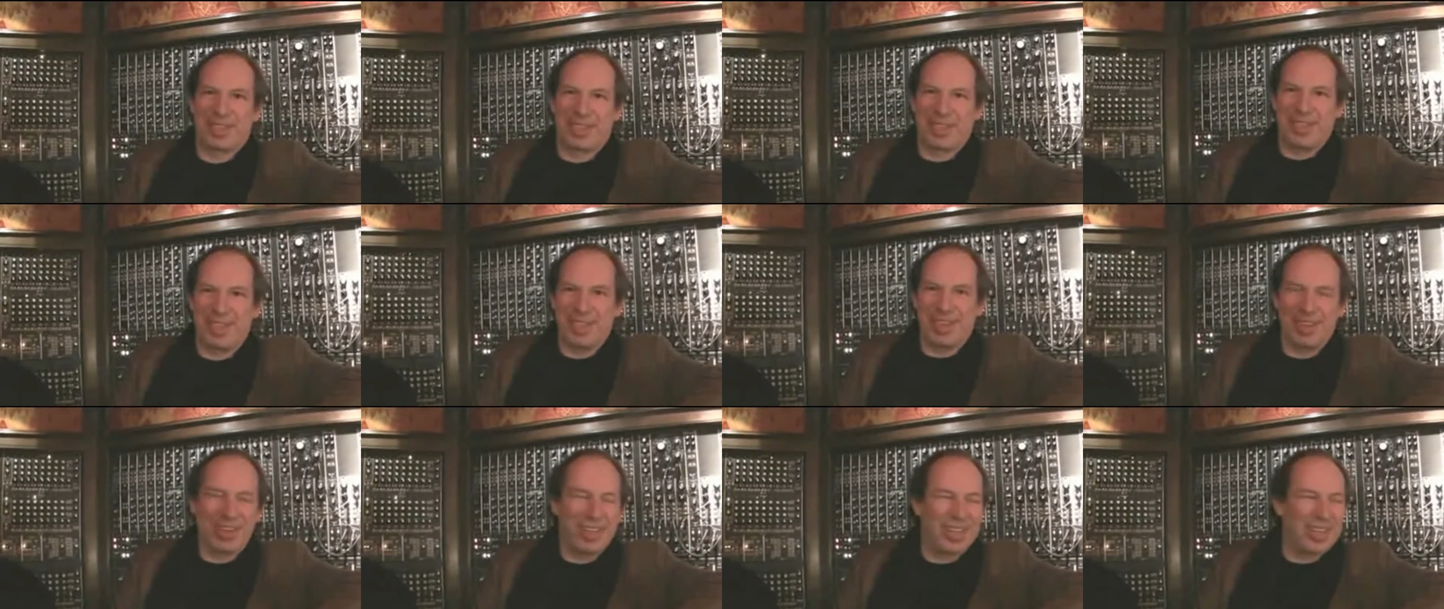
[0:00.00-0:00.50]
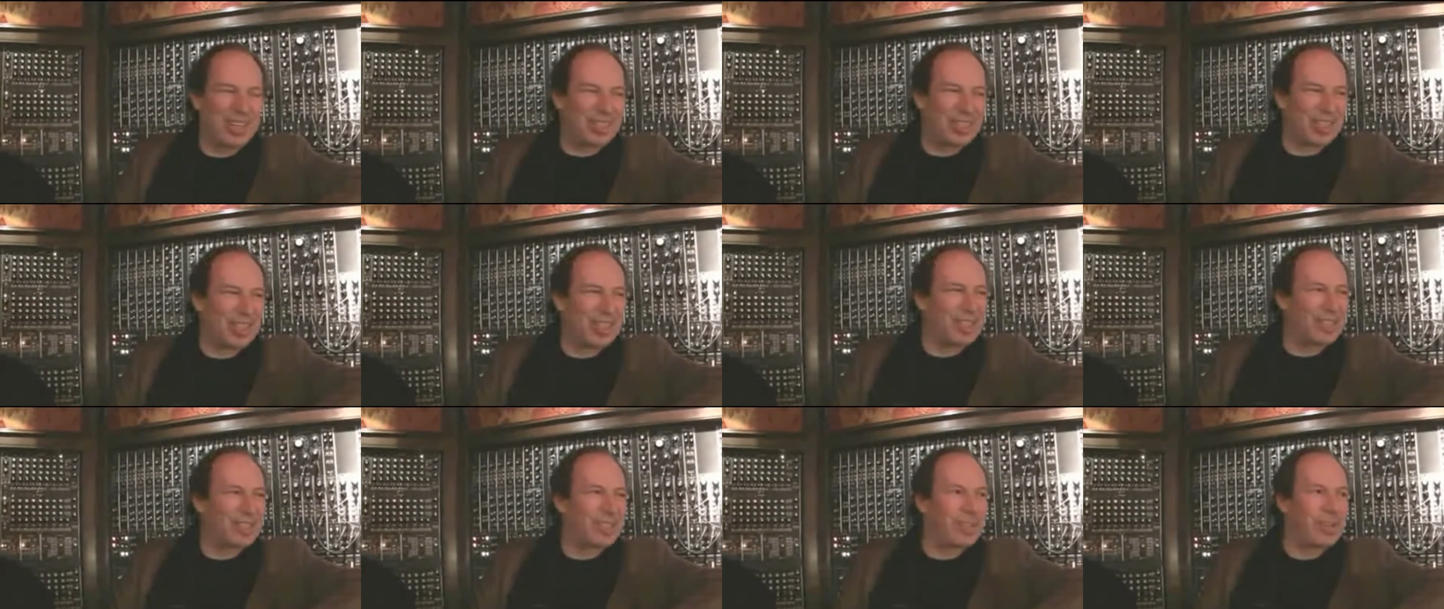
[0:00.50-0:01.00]
and
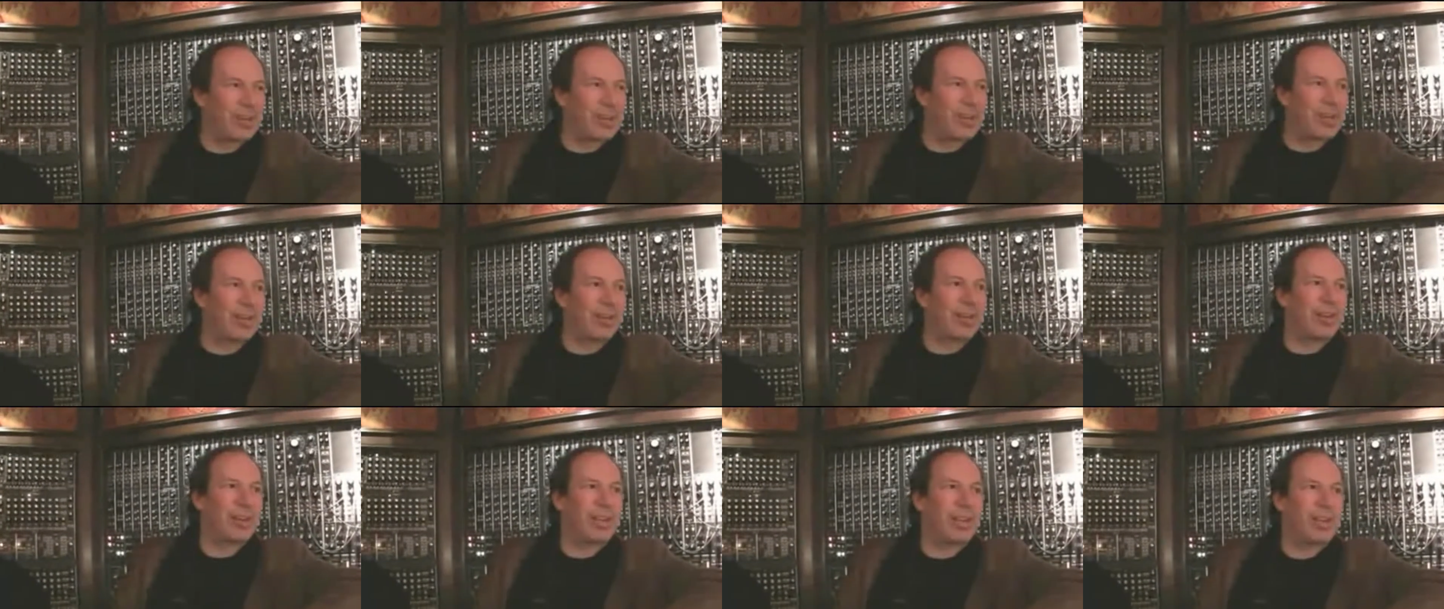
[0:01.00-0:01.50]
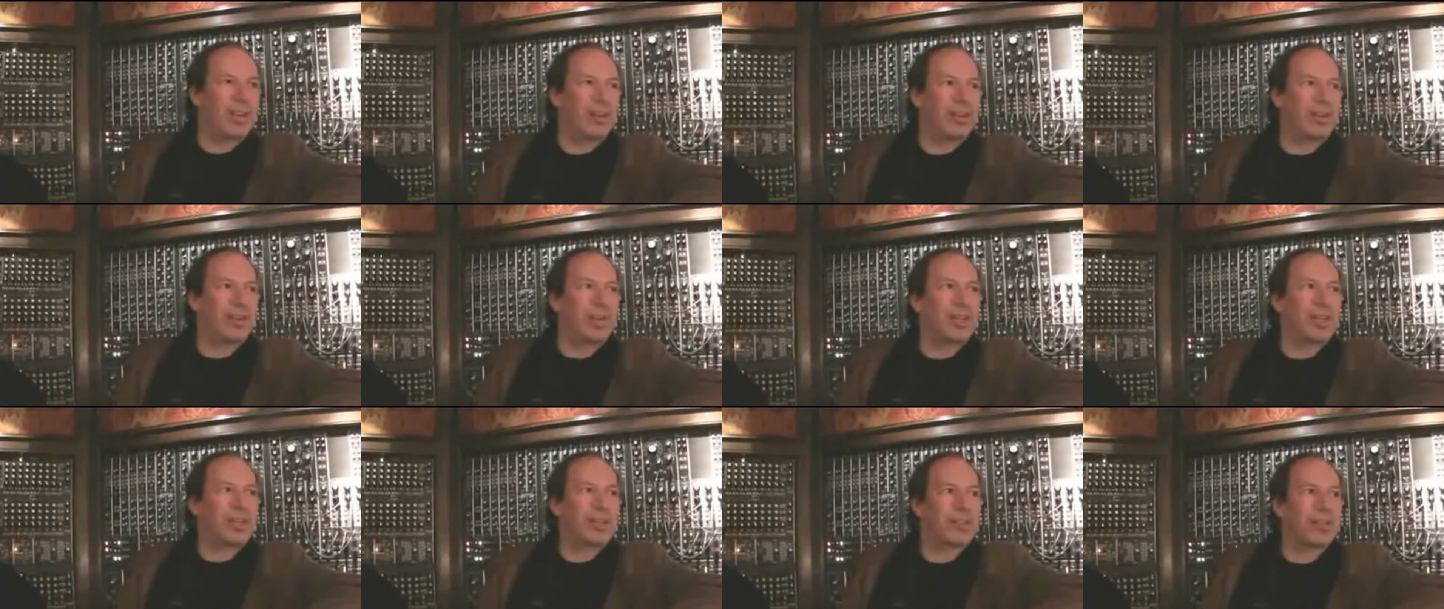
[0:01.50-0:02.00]
it's a lot
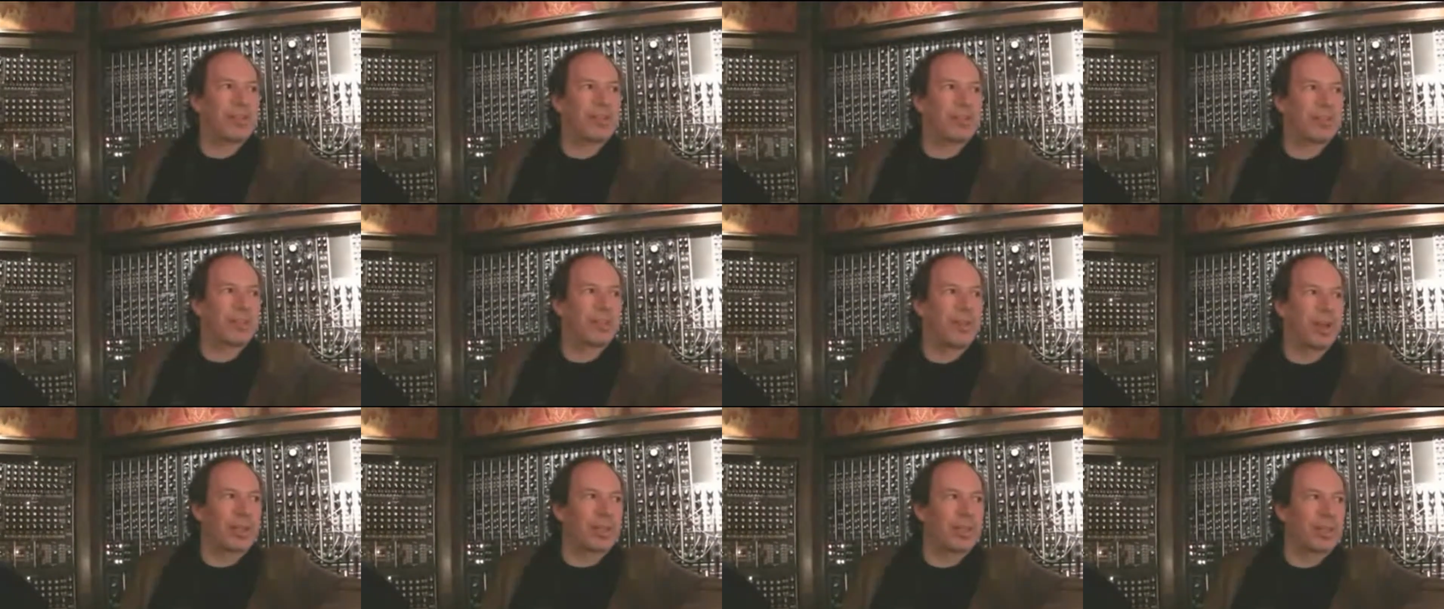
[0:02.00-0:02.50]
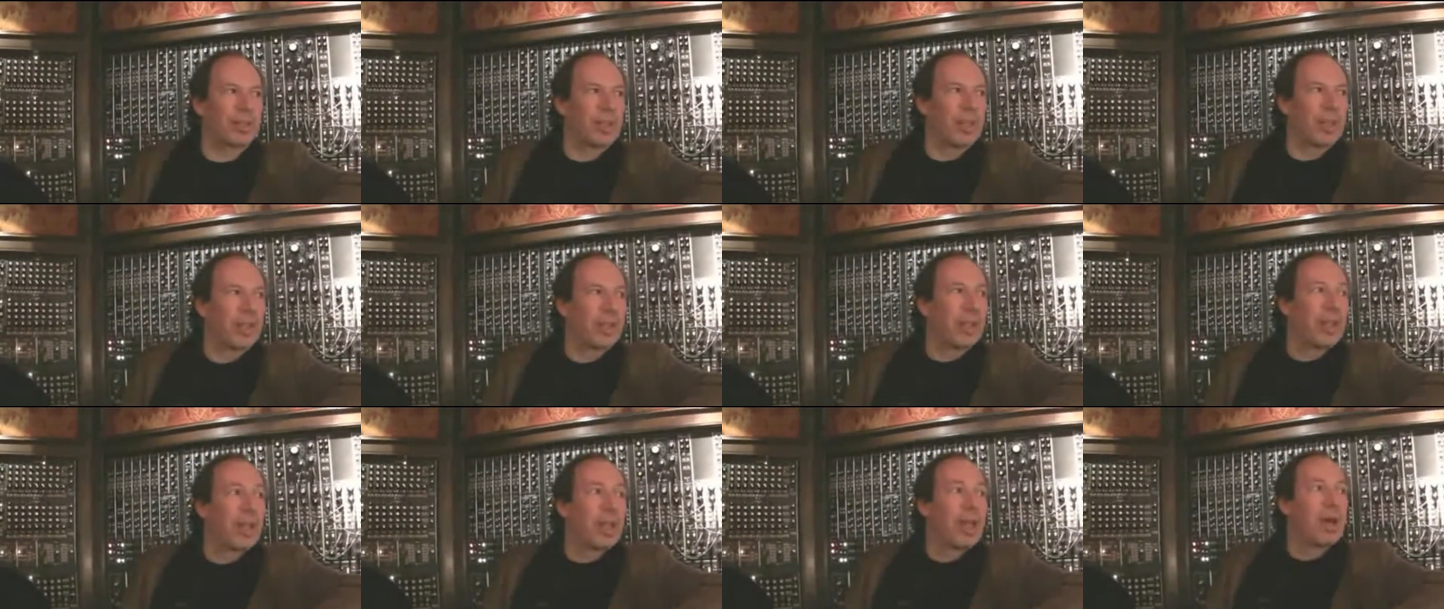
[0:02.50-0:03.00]
less of a struggle.
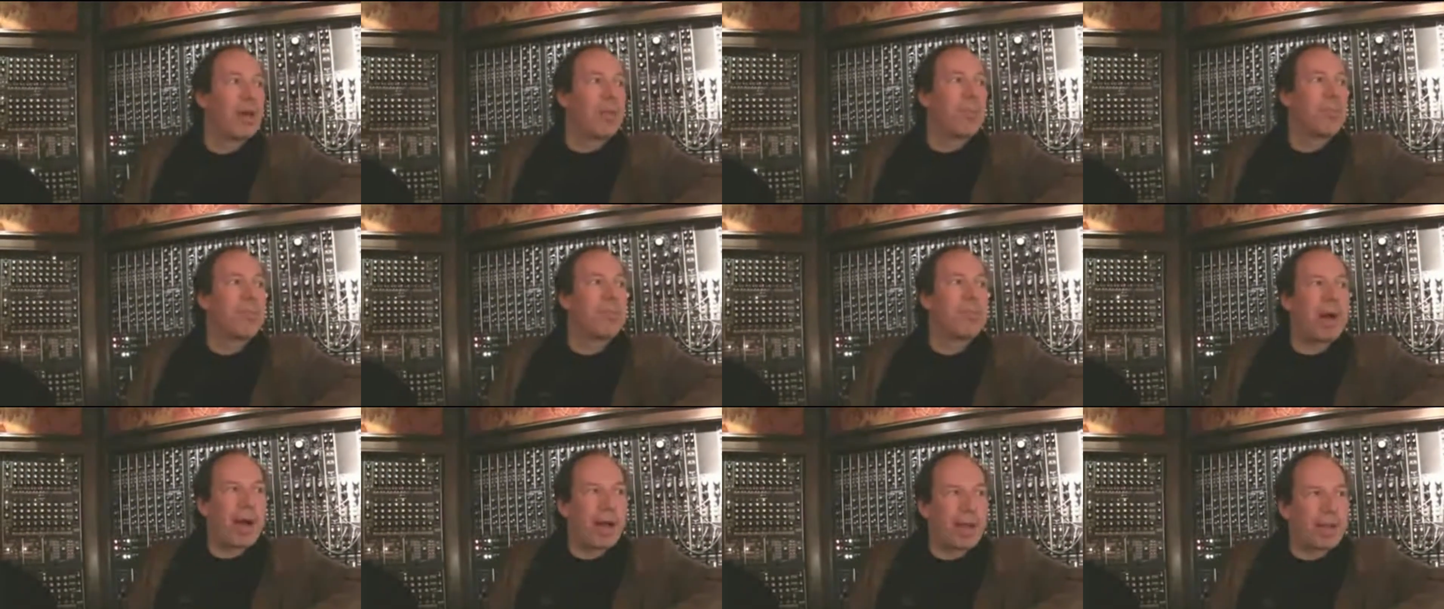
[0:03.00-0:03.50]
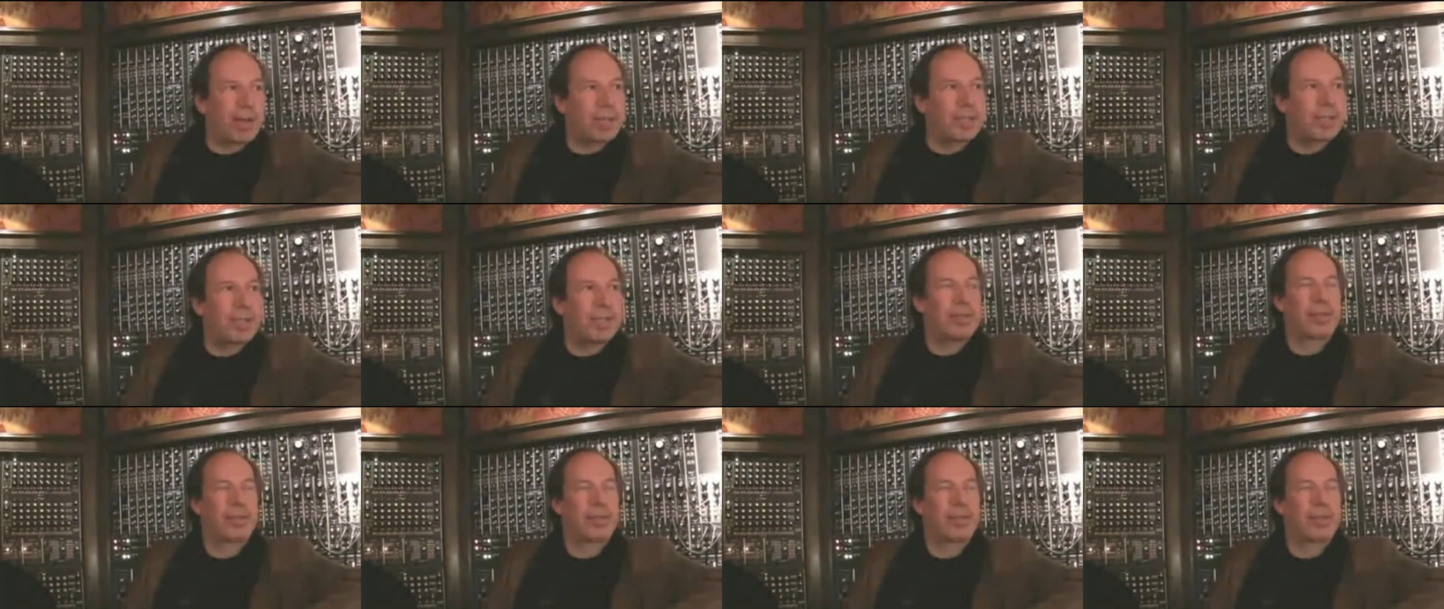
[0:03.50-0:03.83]
But,